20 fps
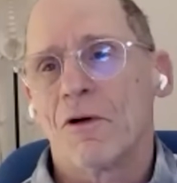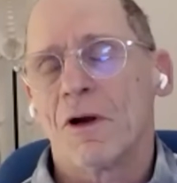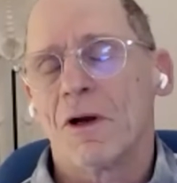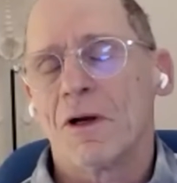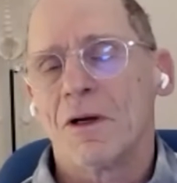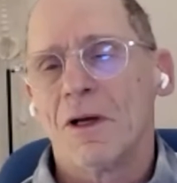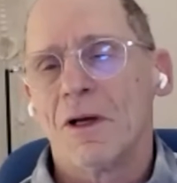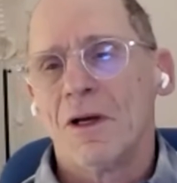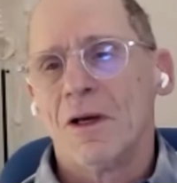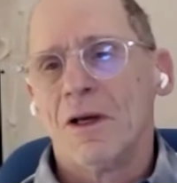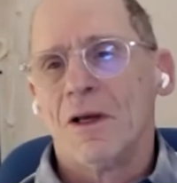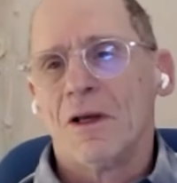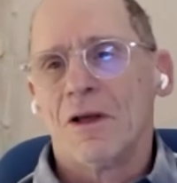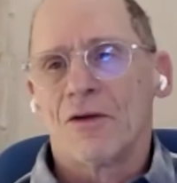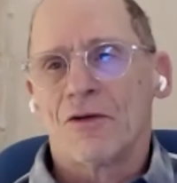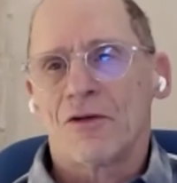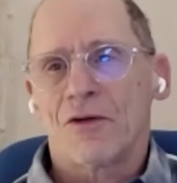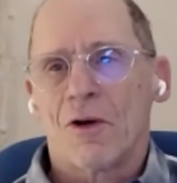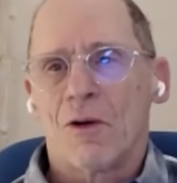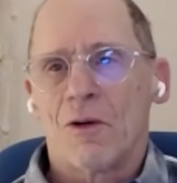And
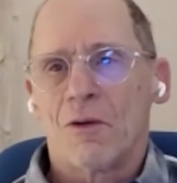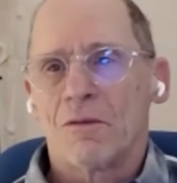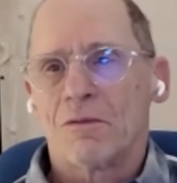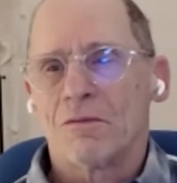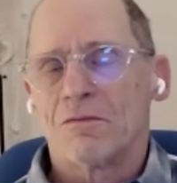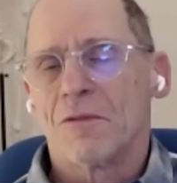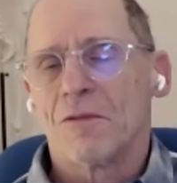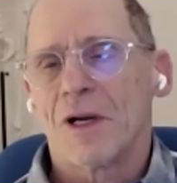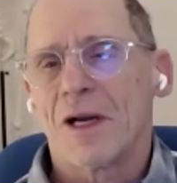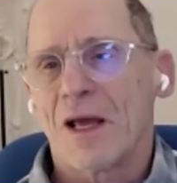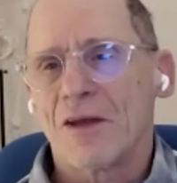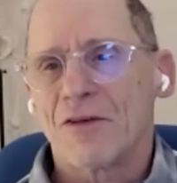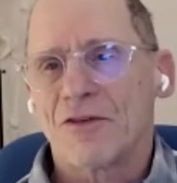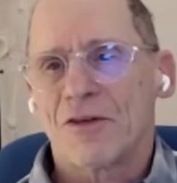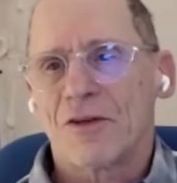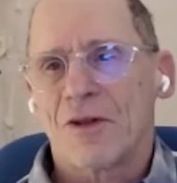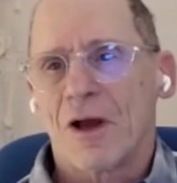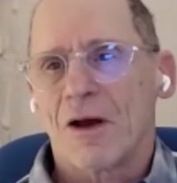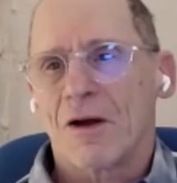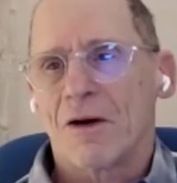so when I
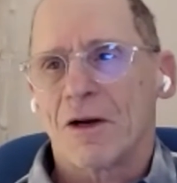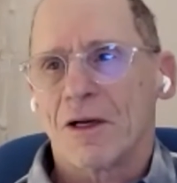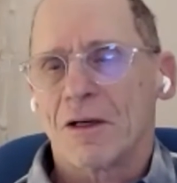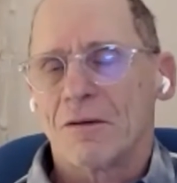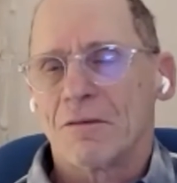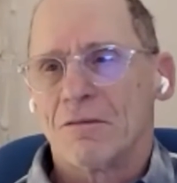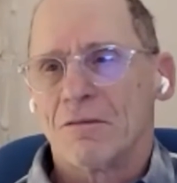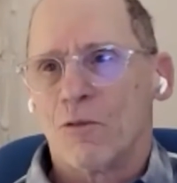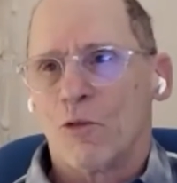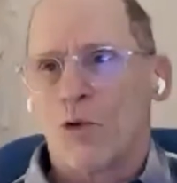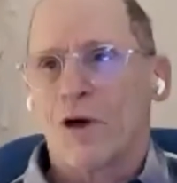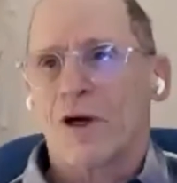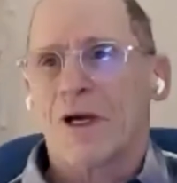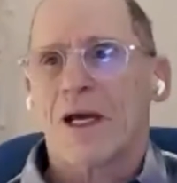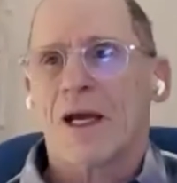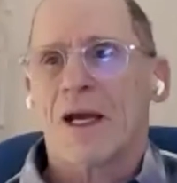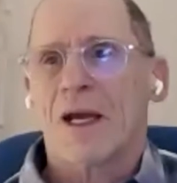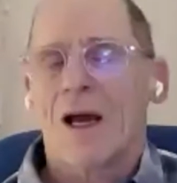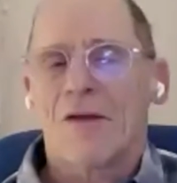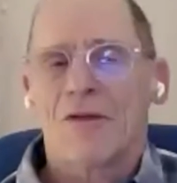started
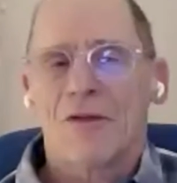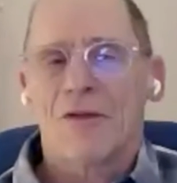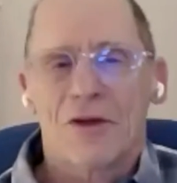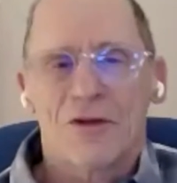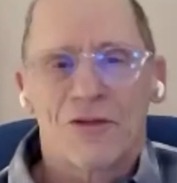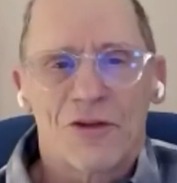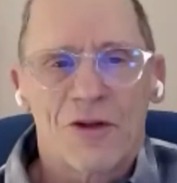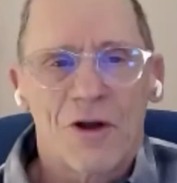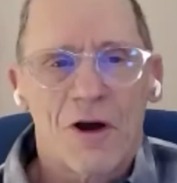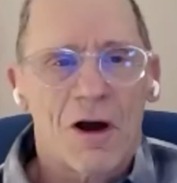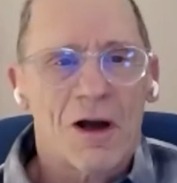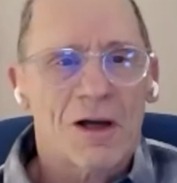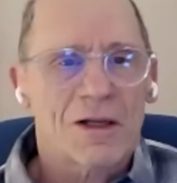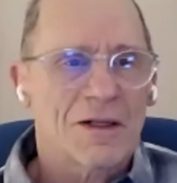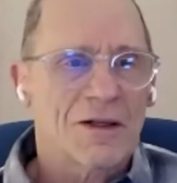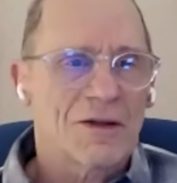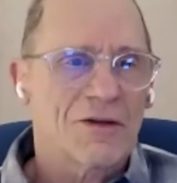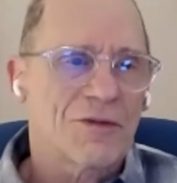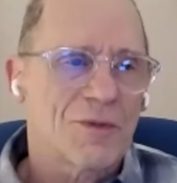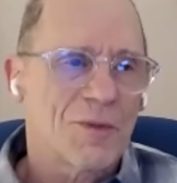working on this talk
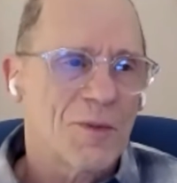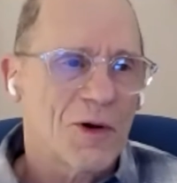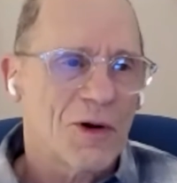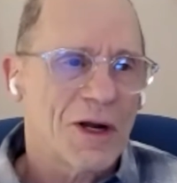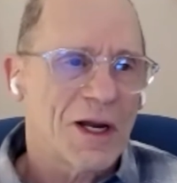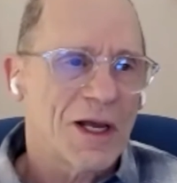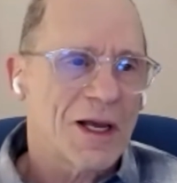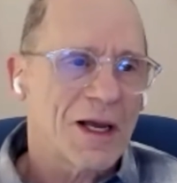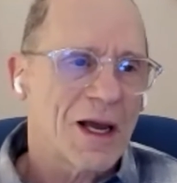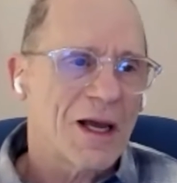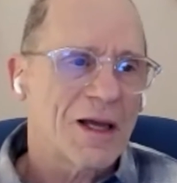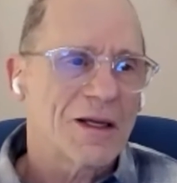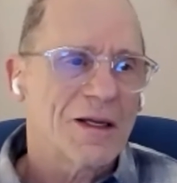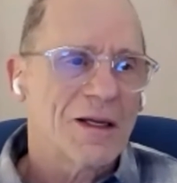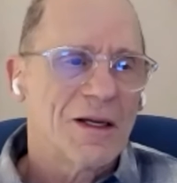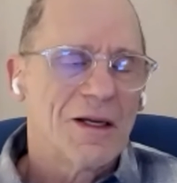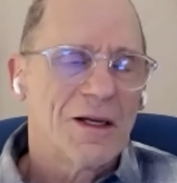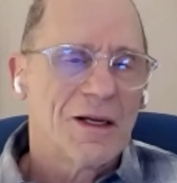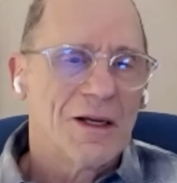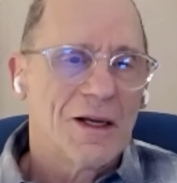this morning,
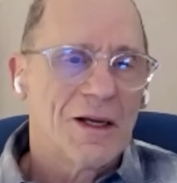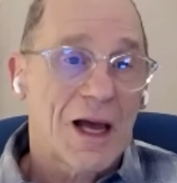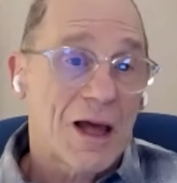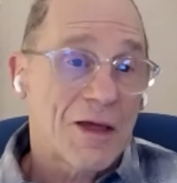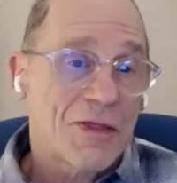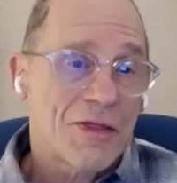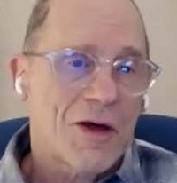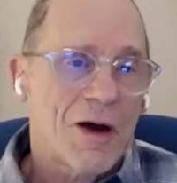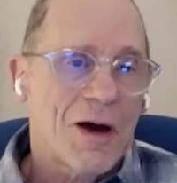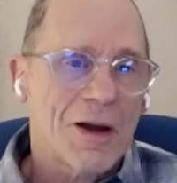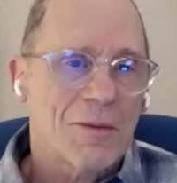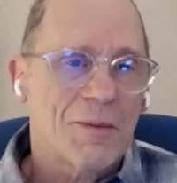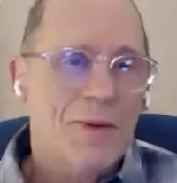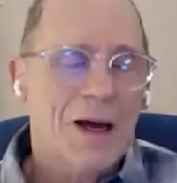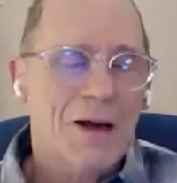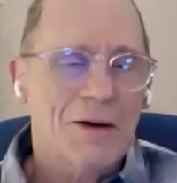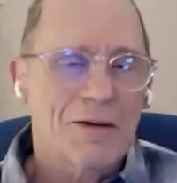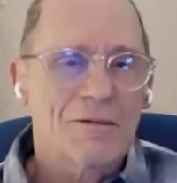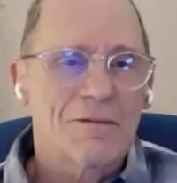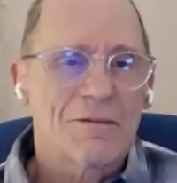I thought
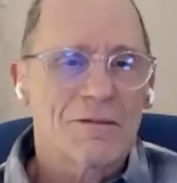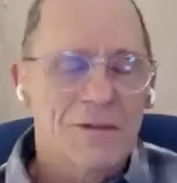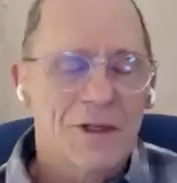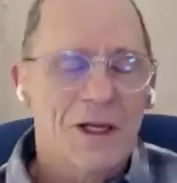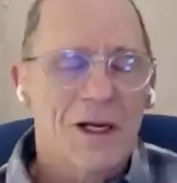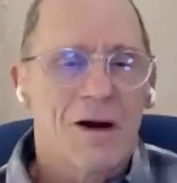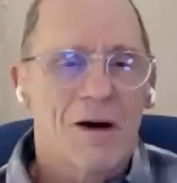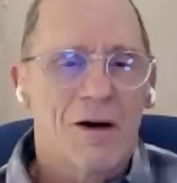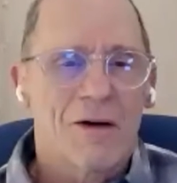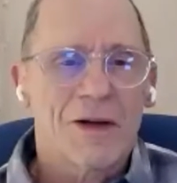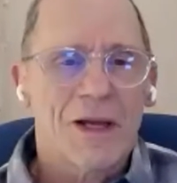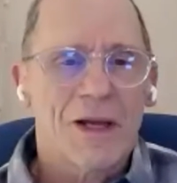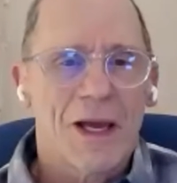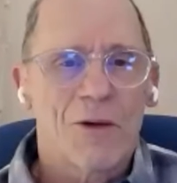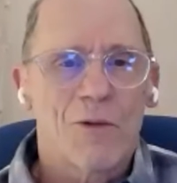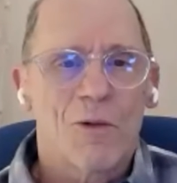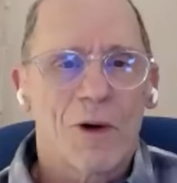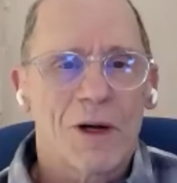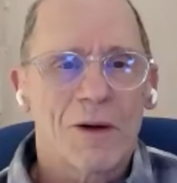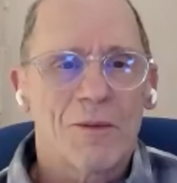about, okay,
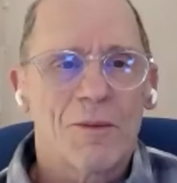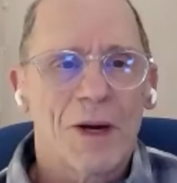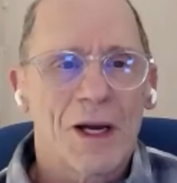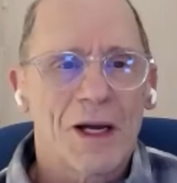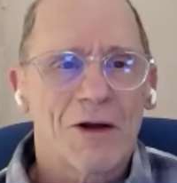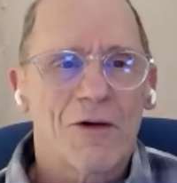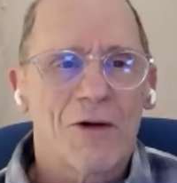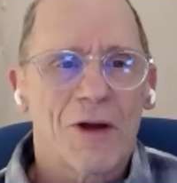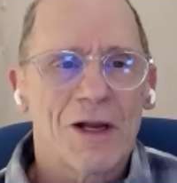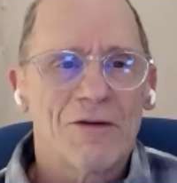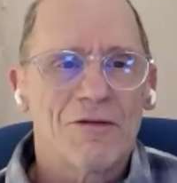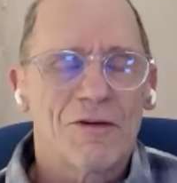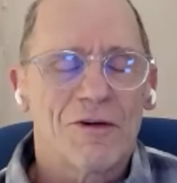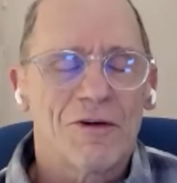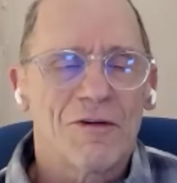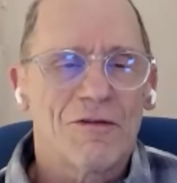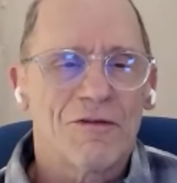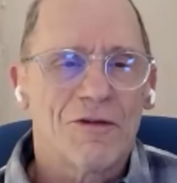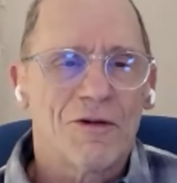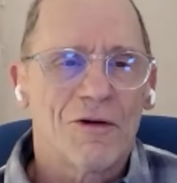what am I
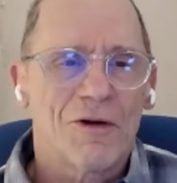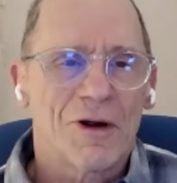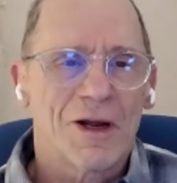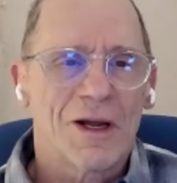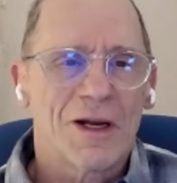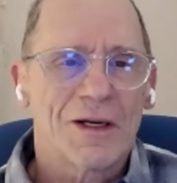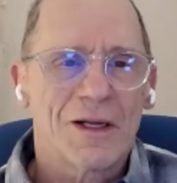grateful for?